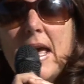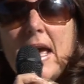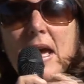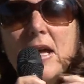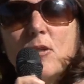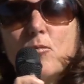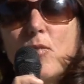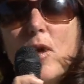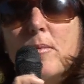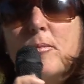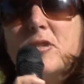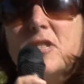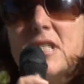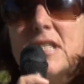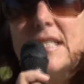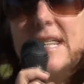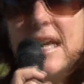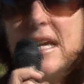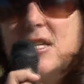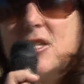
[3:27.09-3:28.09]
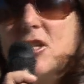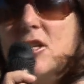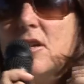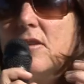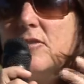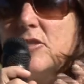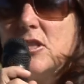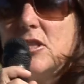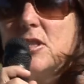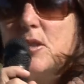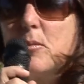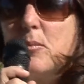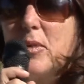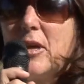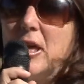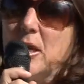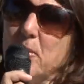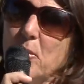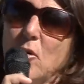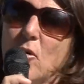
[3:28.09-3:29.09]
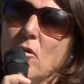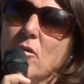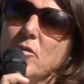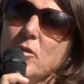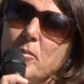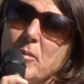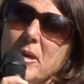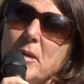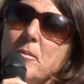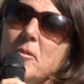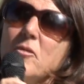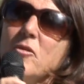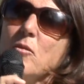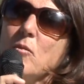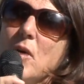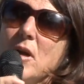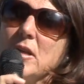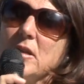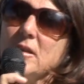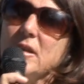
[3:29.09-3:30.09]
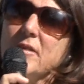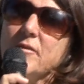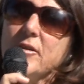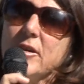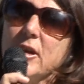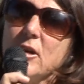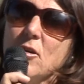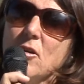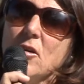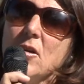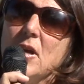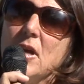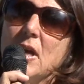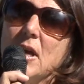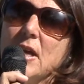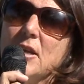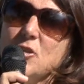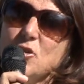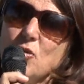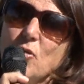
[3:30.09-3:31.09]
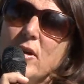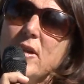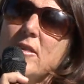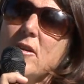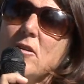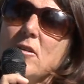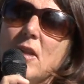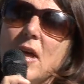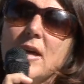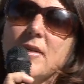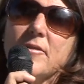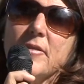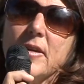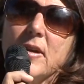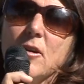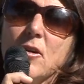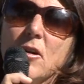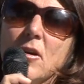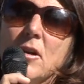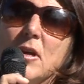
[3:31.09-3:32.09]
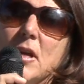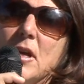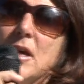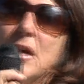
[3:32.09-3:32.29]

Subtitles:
and representation of just the people that want to live here, enjoy their life here,